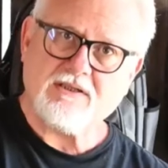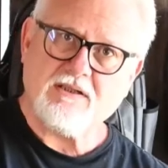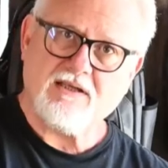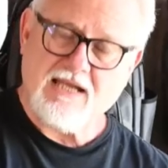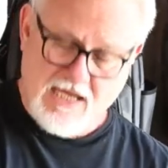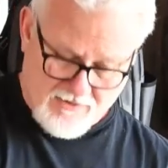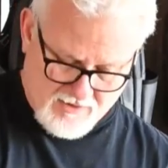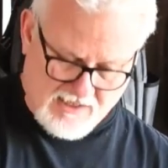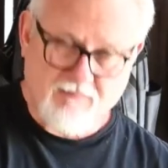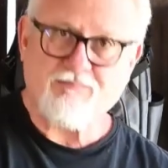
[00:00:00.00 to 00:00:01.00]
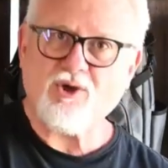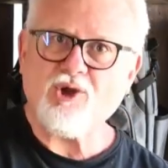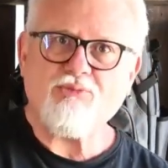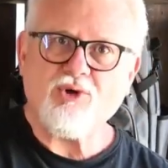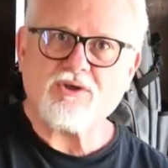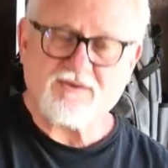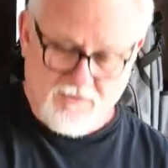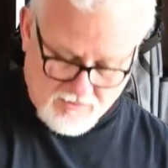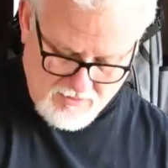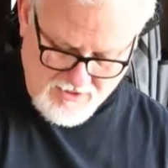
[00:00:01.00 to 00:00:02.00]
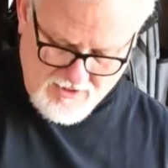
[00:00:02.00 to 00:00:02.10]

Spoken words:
and bird books or